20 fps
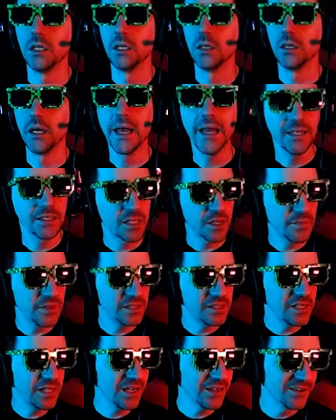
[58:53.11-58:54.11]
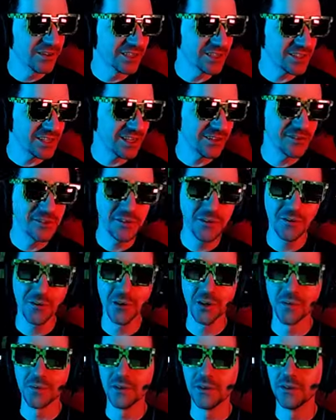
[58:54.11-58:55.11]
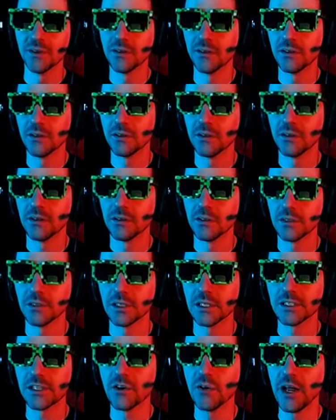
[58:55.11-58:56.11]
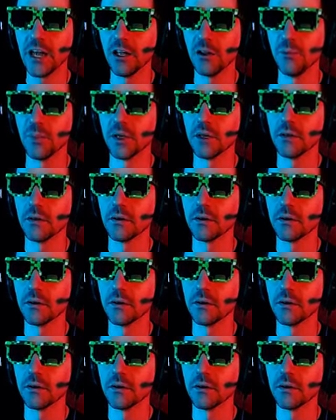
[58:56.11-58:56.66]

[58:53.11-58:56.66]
Hey, something's here and it sounds adorable. Let's go help it.